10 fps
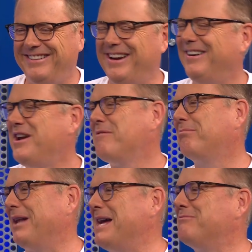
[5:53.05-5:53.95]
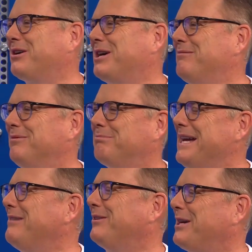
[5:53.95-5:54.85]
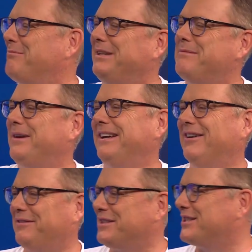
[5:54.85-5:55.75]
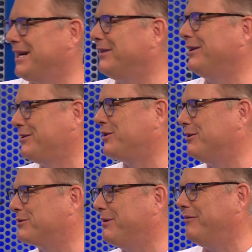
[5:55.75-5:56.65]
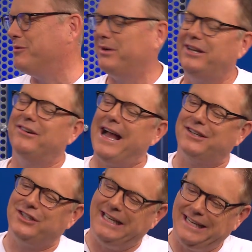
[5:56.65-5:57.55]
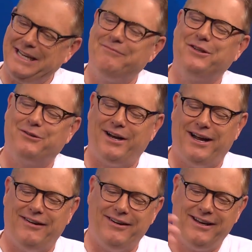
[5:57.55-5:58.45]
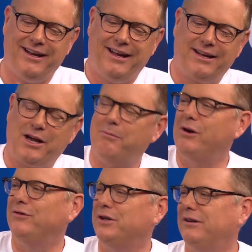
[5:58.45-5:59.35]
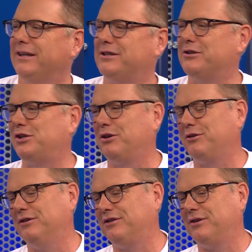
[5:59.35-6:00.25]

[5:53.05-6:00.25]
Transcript: yeah, Blaine will come. Blaine will come leaping. He'll have to sign the insurance waiver, but he'll actually leave the ground. Yes. Come over Nixon's shoulder